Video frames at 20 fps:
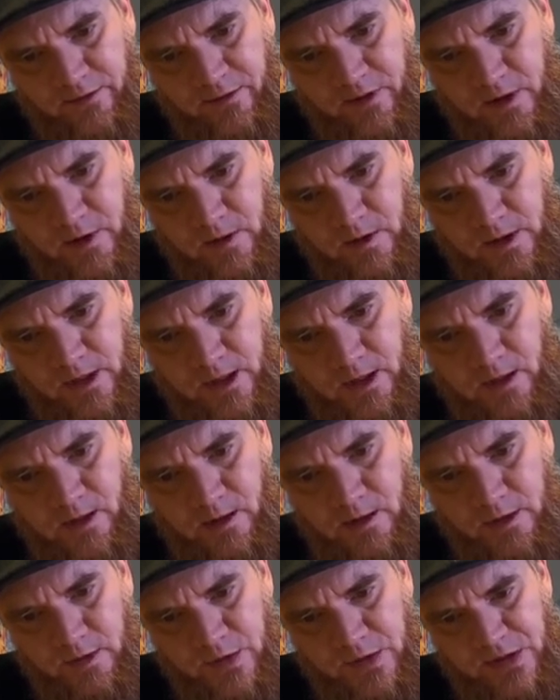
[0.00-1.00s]
fairly
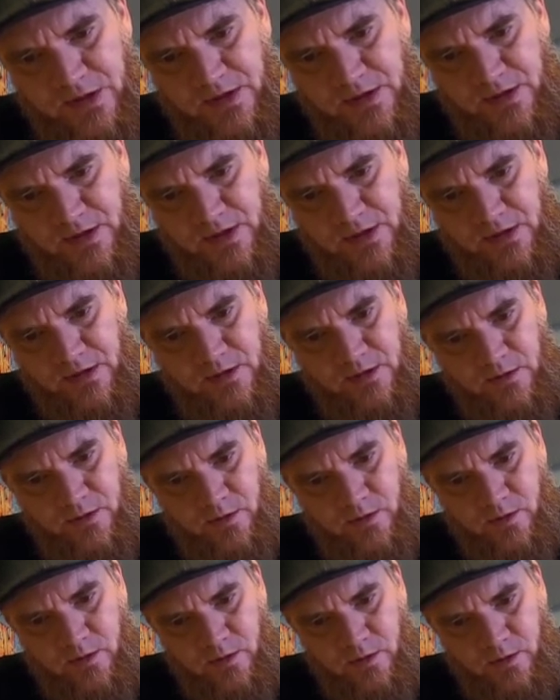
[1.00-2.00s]
close
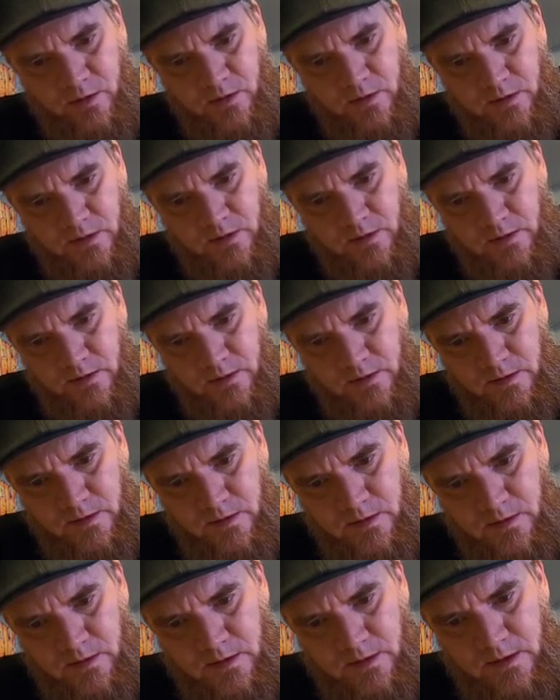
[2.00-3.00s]
to
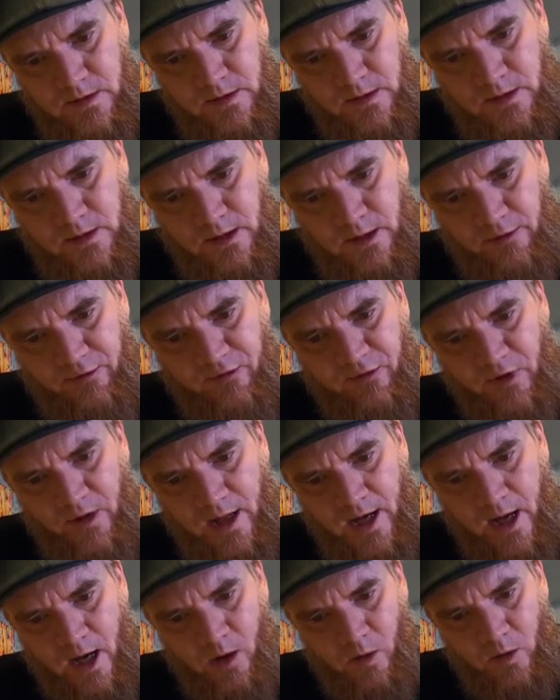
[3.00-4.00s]
a
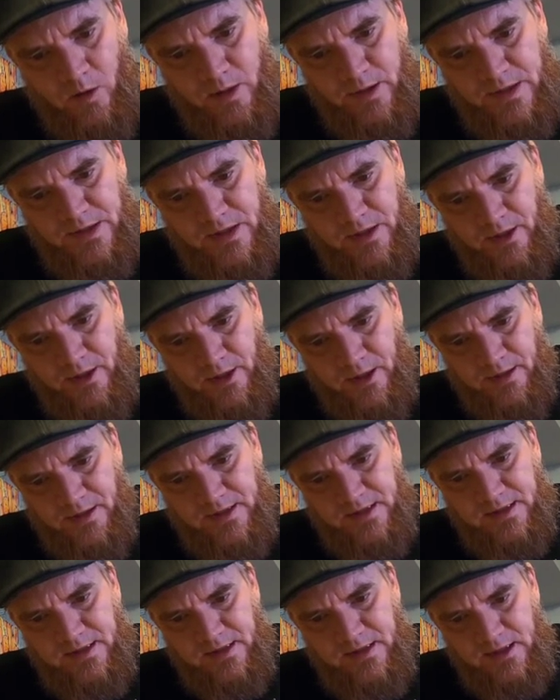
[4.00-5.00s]
flower so you can
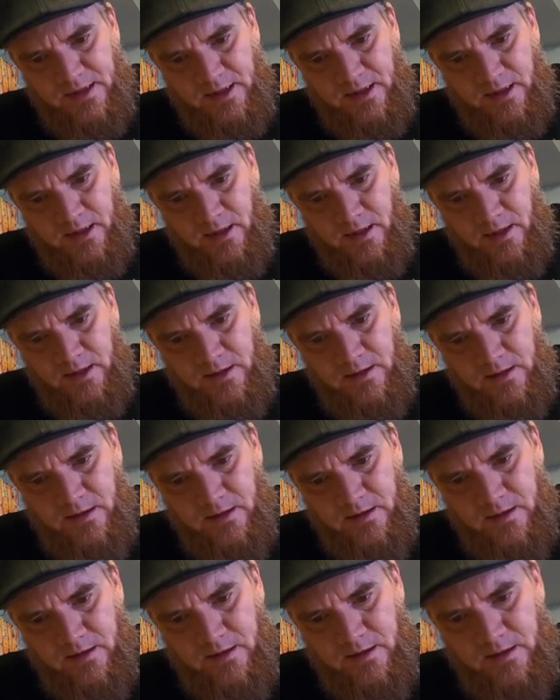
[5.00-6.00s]
see
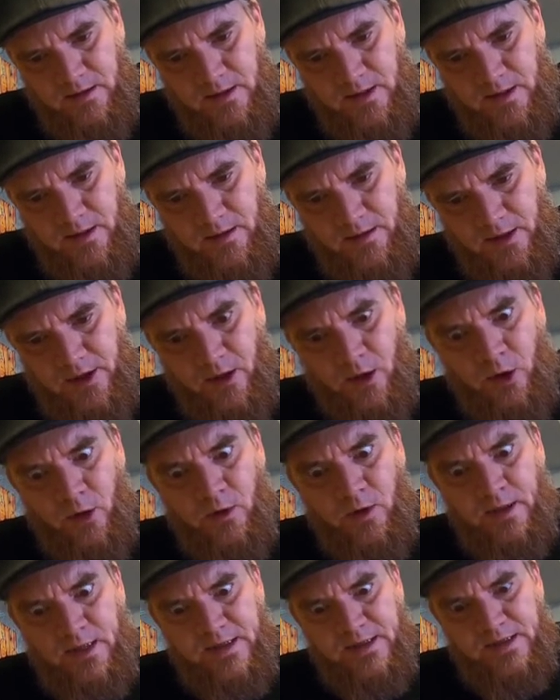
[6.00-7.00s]
the
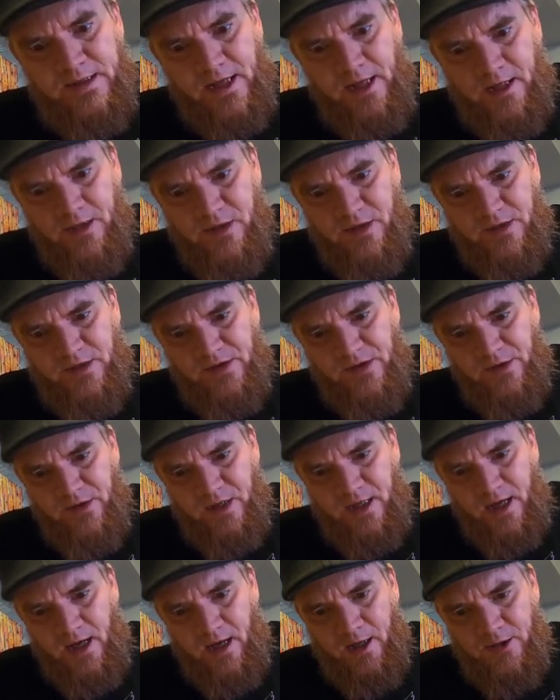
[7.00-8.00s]
early stages of
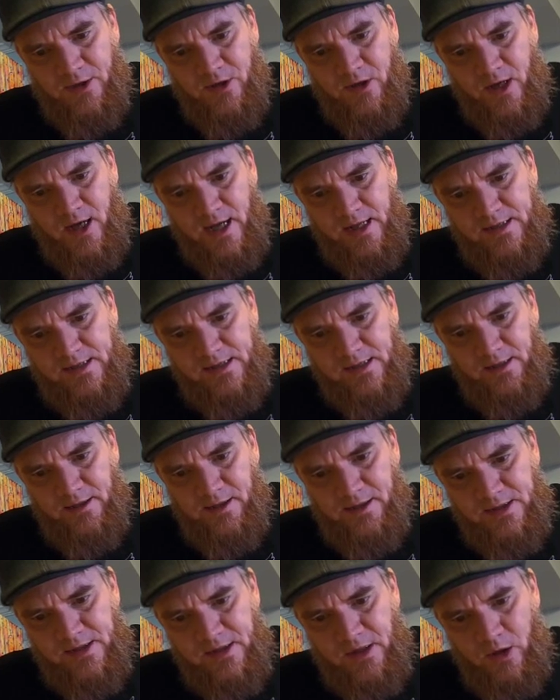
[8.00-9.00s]
the contrasting
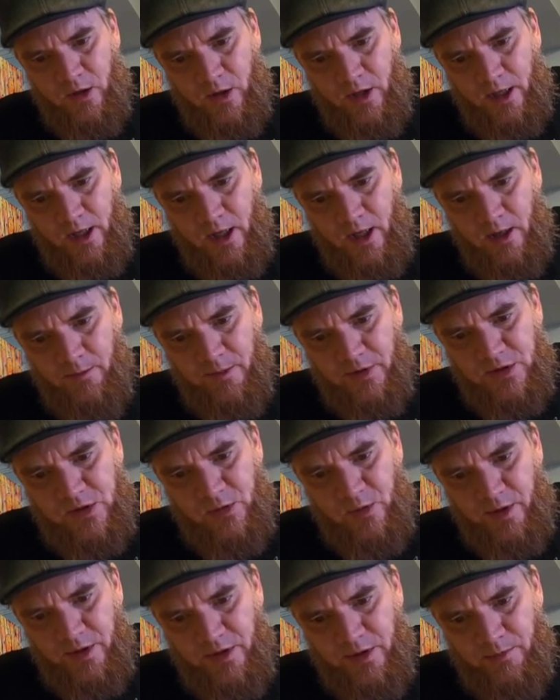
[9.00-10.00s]
that's going on
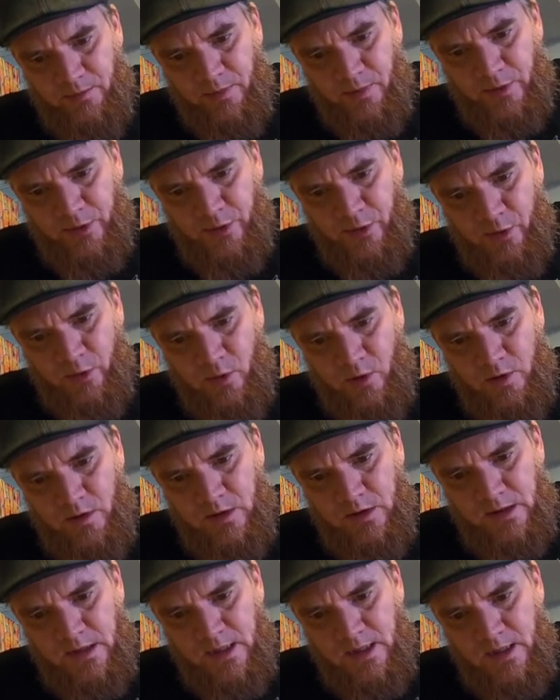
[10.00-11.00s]
between the blue,
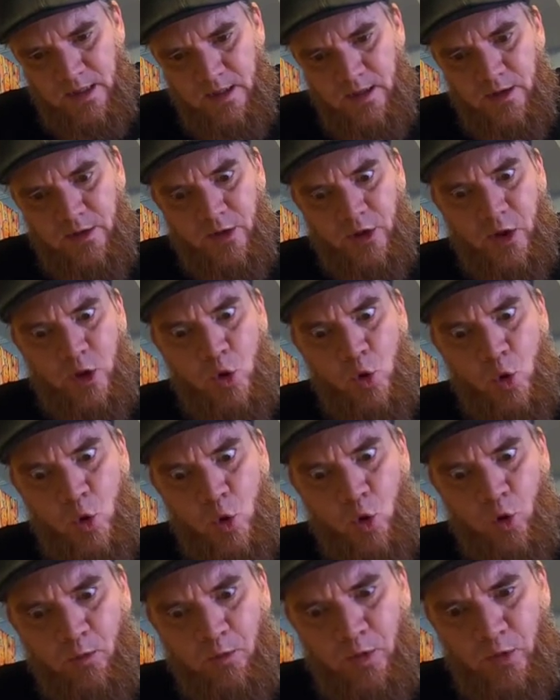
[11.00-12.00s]
the
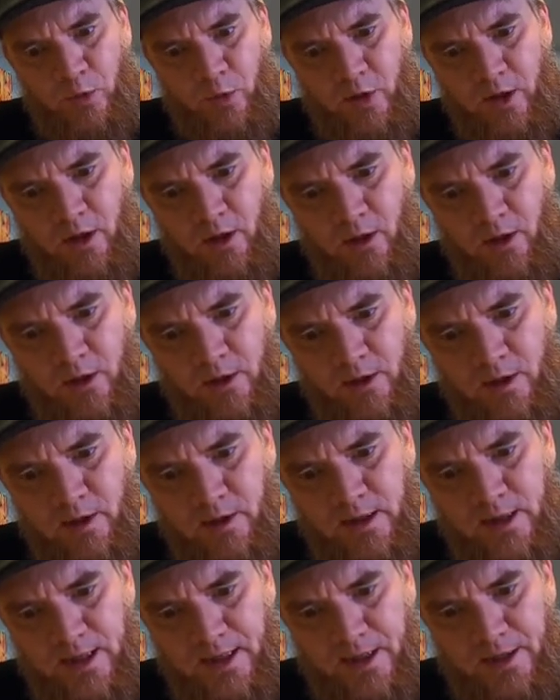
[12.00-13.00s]
cool blue color,
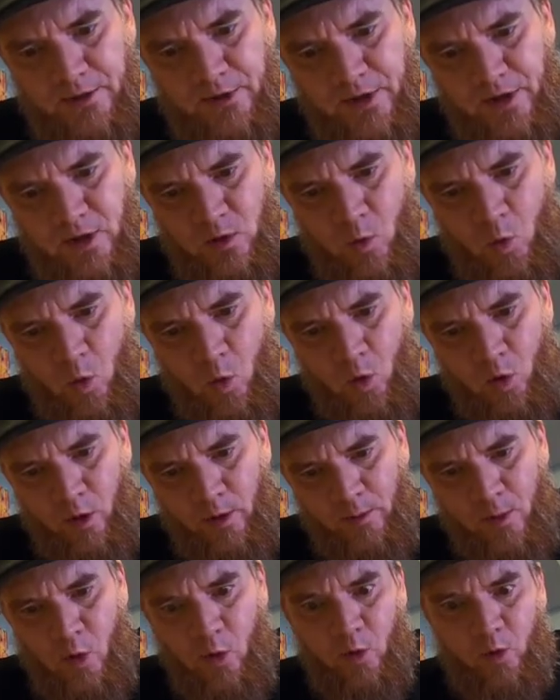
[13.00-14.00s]
and the
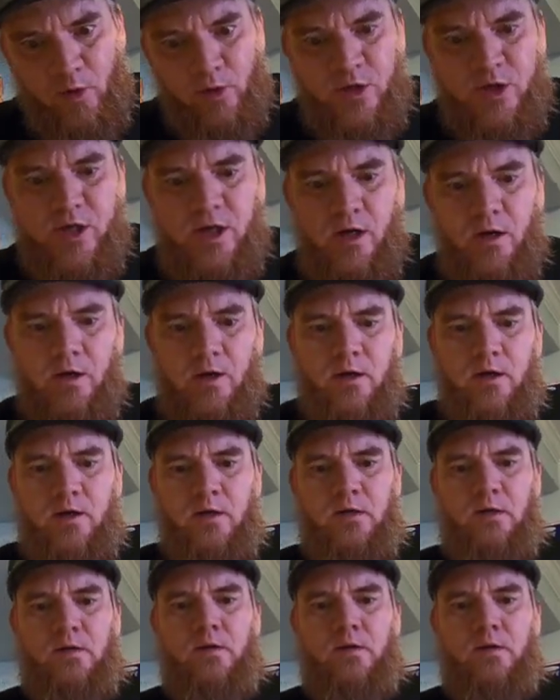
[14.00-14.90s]
warm orange color.